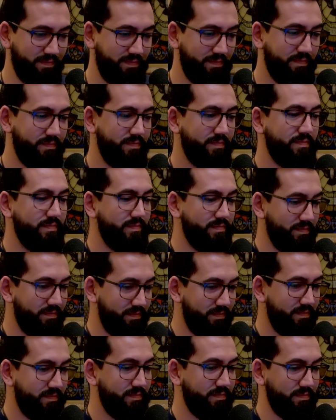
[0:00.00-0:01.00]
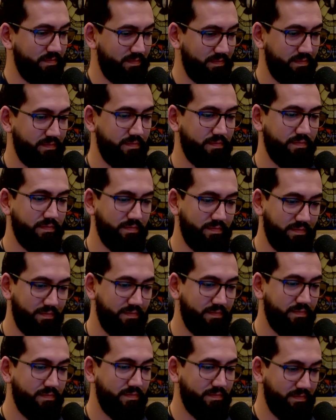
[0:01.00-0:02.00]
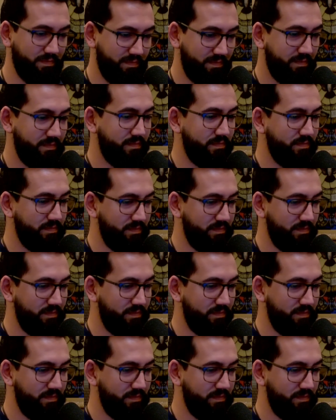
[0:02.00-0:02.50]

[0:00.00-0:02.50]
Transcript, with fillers: thousands and thousands and thousands and thousands of